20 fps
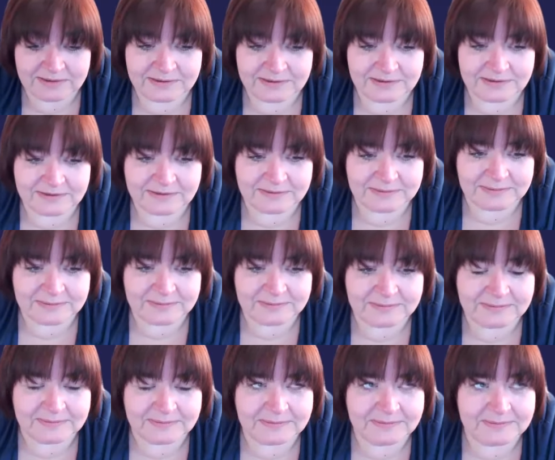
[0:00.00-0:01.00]

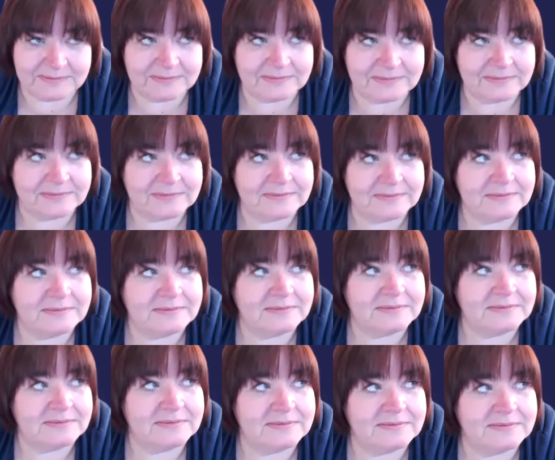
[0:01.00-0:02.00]
No one is speaking in this clip.